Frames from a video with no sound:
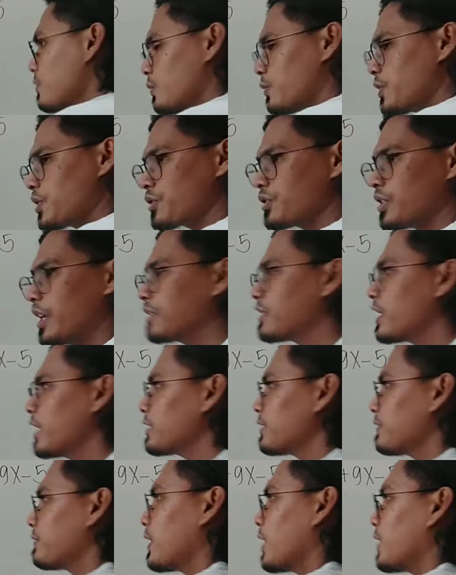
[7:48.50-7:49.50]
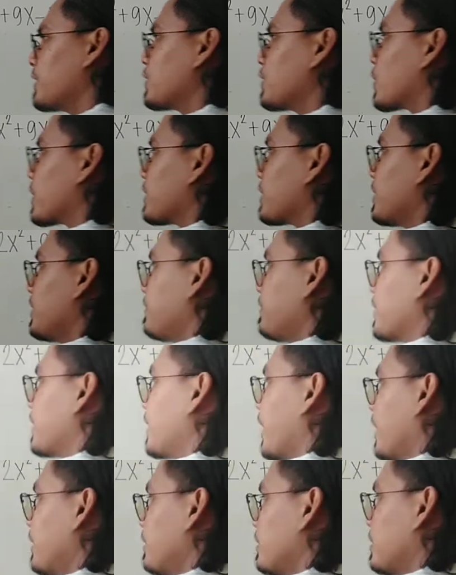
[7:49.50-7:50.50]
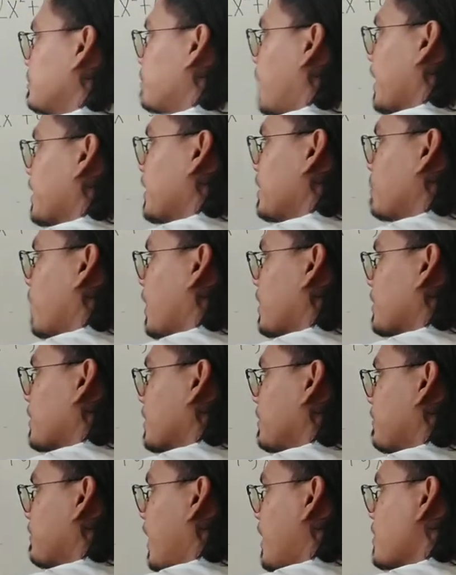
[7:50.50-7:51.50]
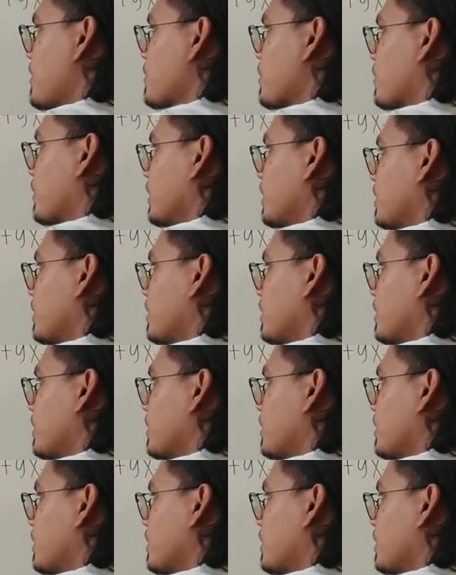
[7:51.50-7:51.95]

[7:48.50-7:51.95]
we should identify your dividend divided by your divisor